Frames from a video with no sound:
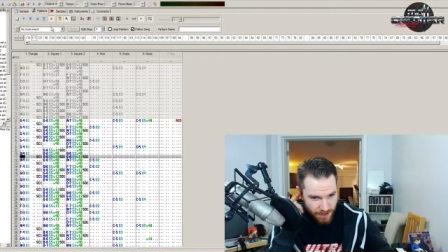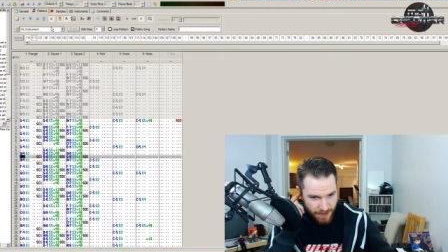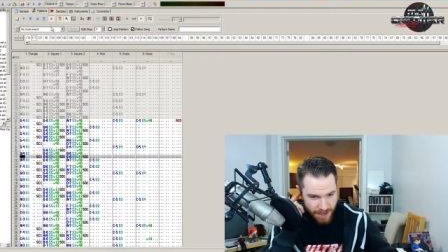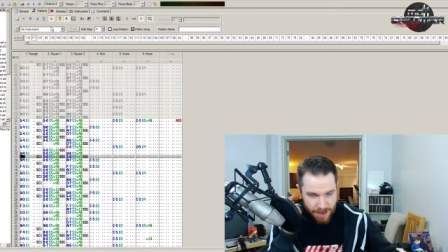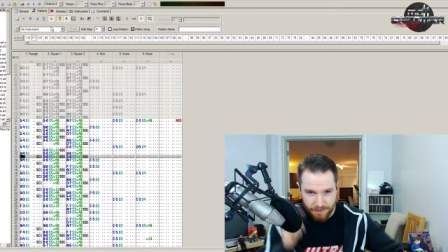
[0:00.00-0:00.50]

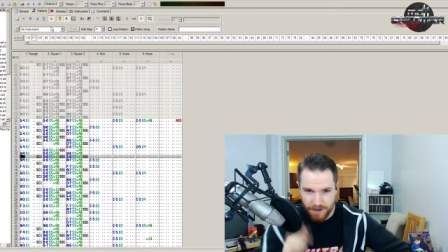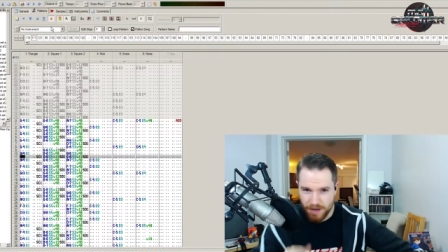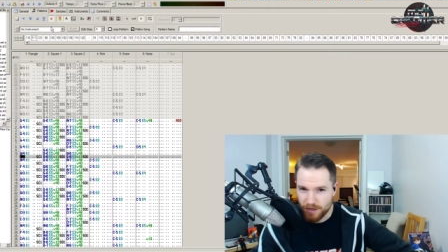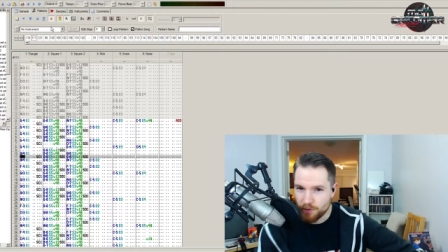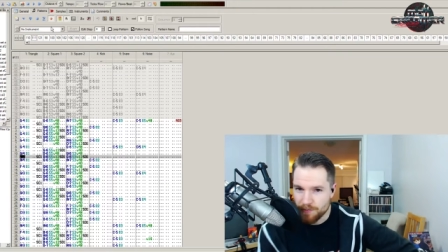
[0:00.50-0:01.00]
I have a,
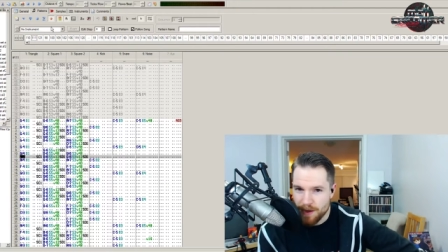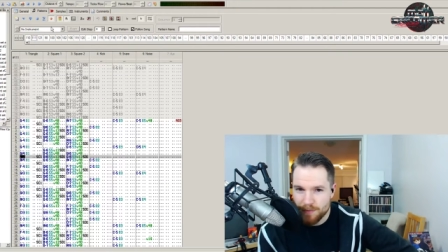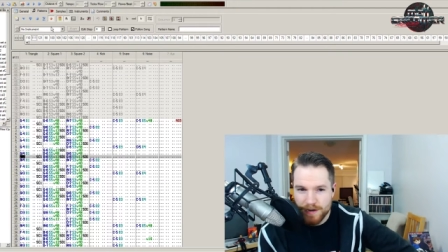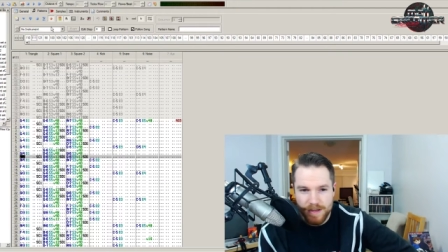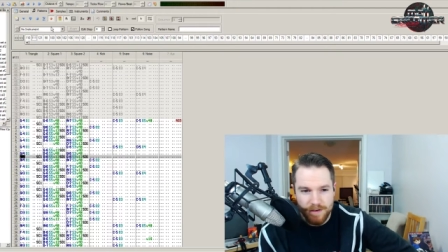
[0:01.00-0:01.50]
a, good
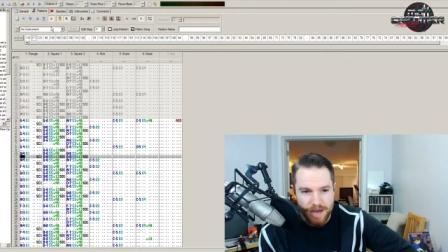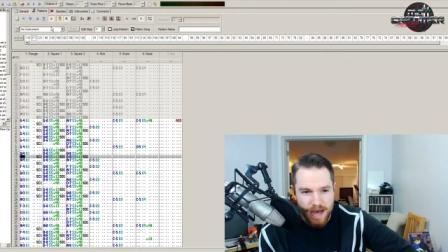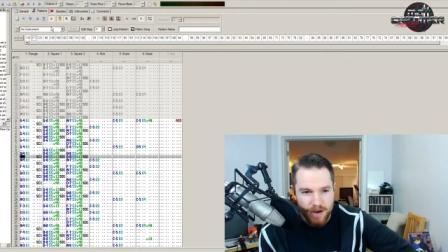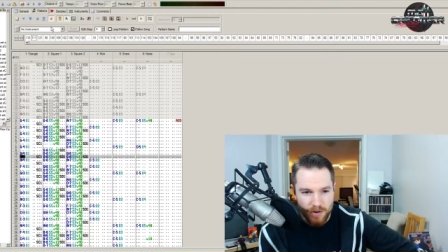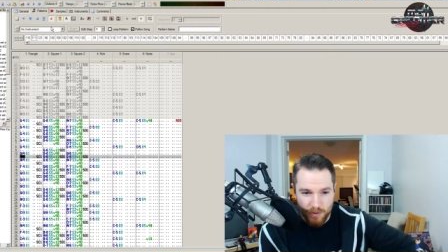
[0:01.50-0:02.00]
memory of
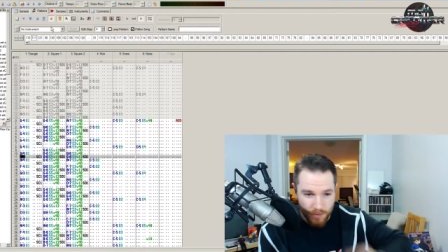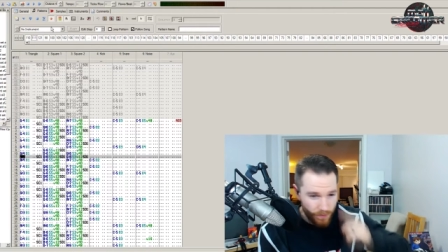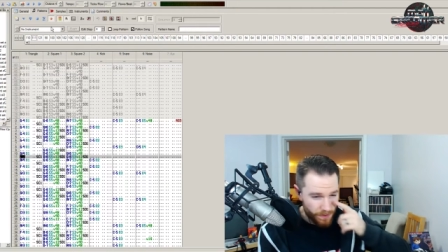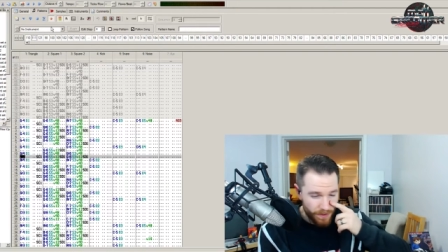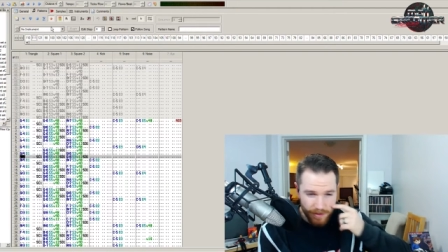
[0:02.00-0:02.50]

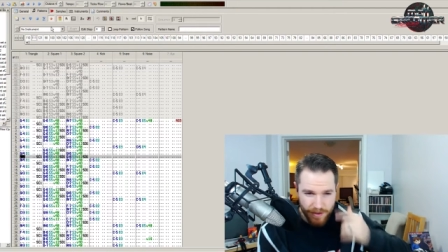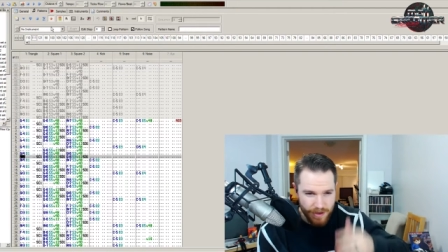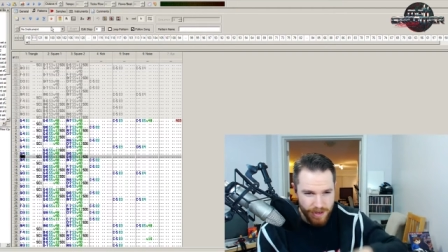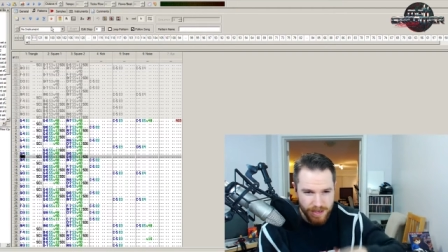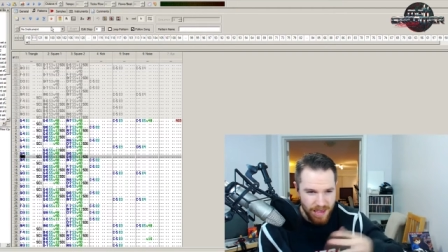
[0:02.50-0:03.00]
how
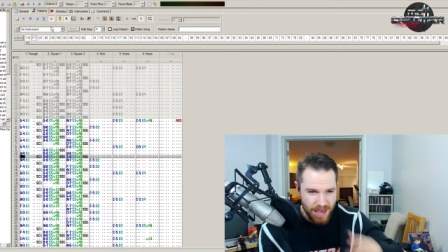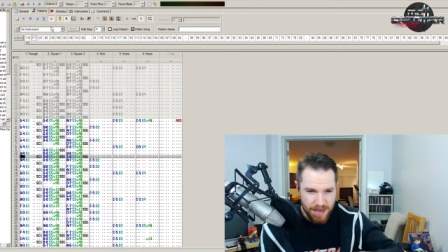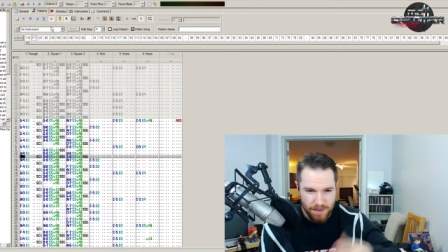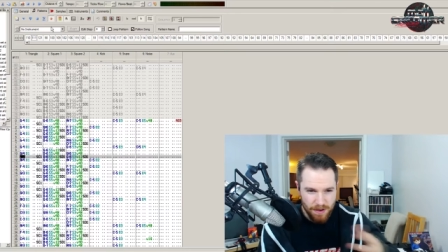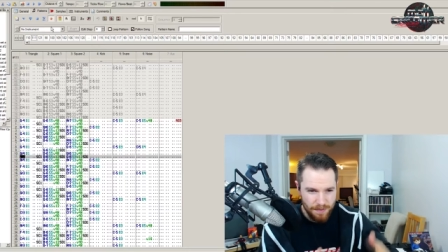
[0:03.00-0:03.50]
I
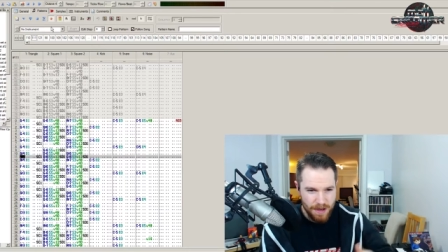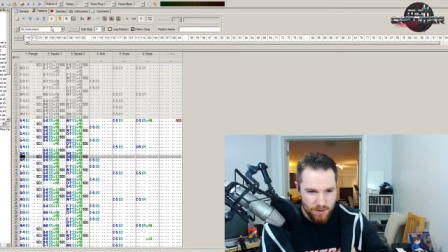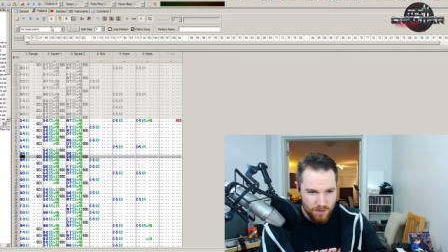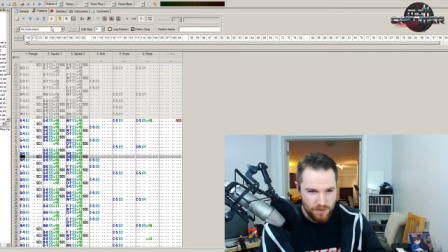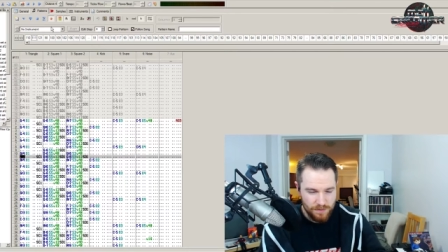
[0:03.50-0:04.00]
came about